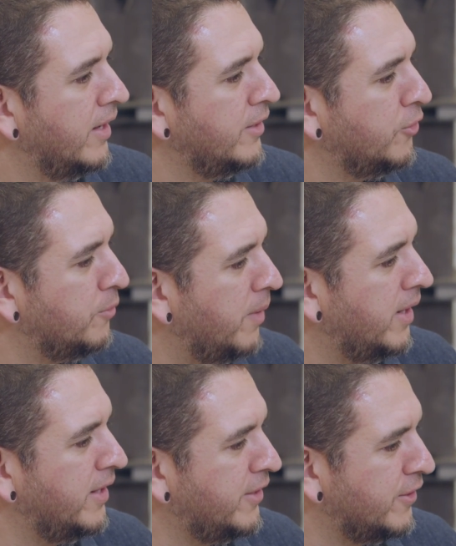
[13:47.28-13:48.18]
In your
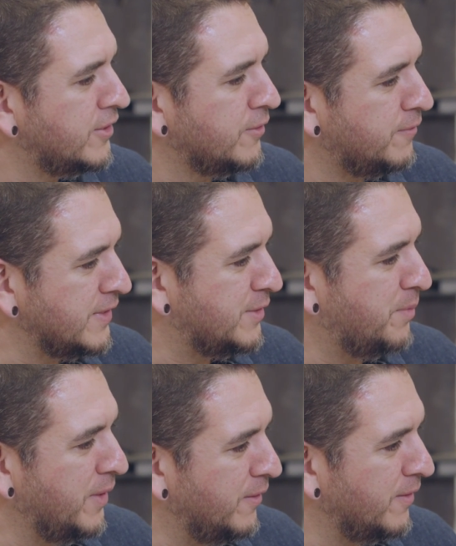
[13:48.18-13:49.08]
many years of
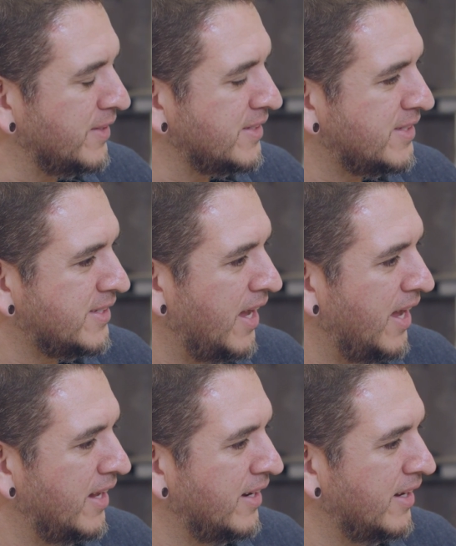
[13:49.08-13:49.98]
experience
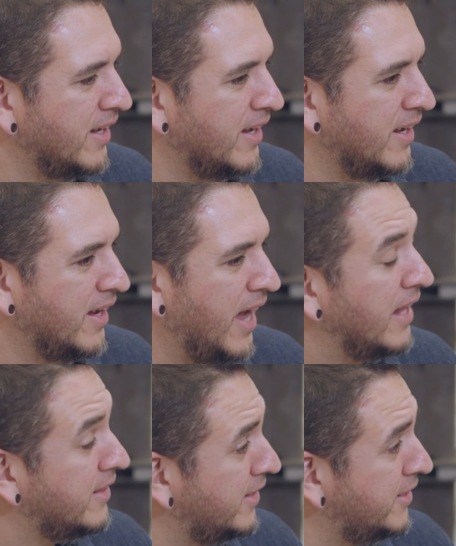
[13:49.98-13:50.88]

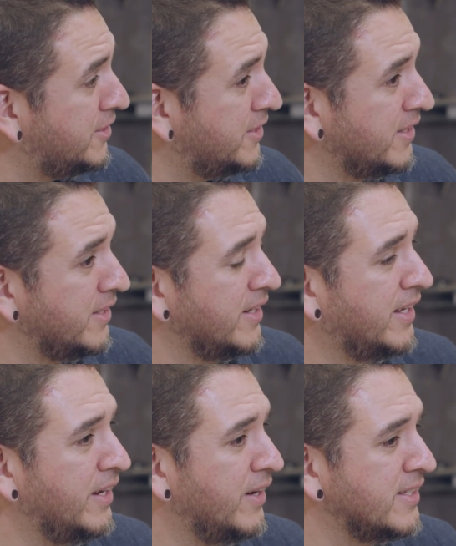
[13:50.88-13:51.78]
and teaching
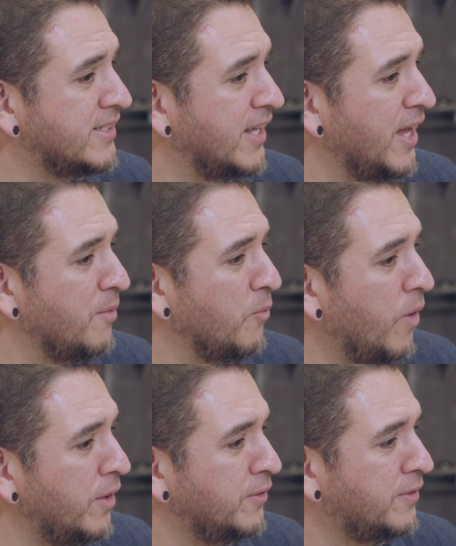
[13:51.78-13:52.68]
here at SeAMK,
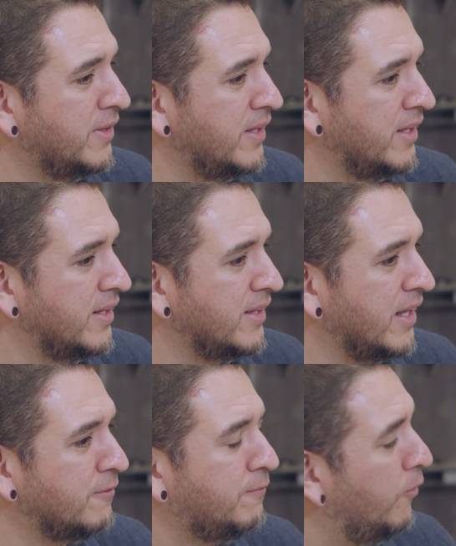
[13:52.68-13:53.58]
what do you think
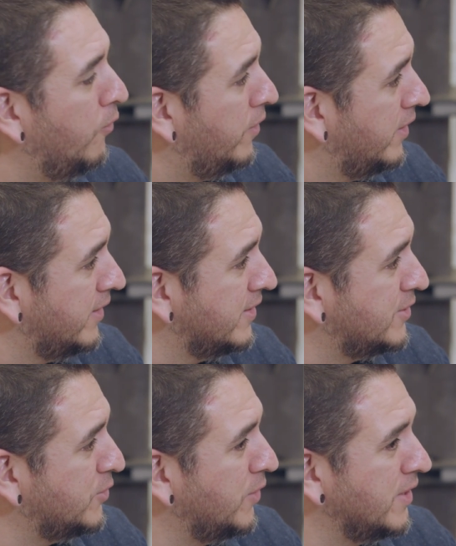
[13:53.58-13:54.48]
that foreign
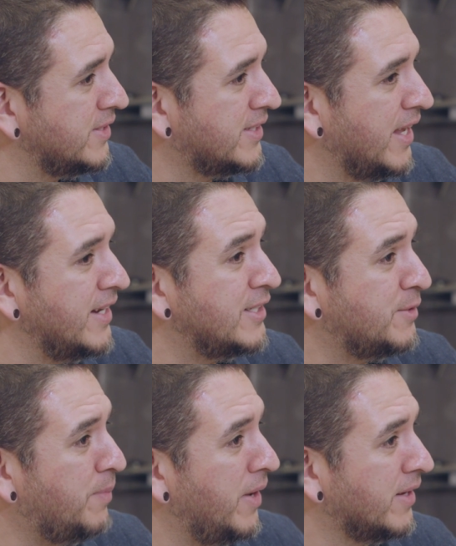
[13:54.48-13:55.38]
students can
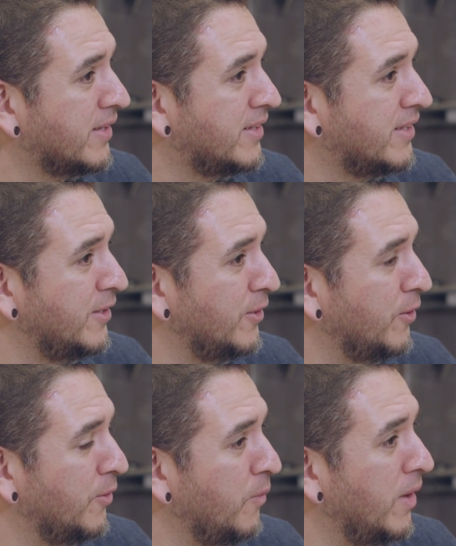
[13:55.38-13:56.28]
expect, you
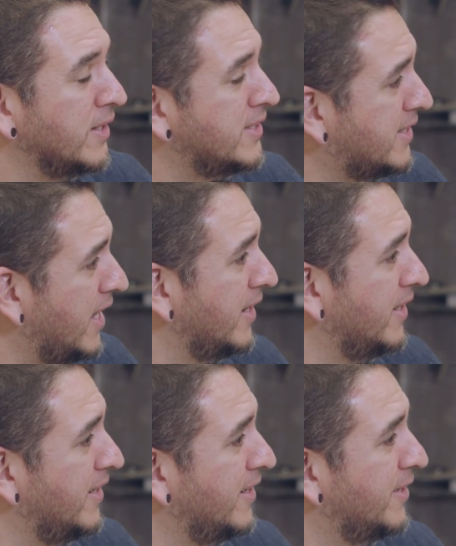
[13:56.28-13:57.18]
know, while
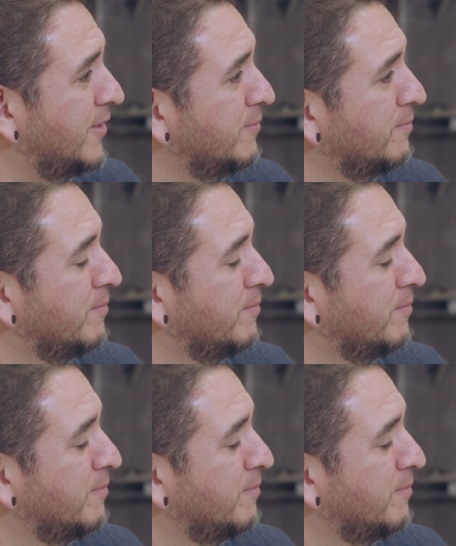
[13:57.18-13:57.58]
studying here?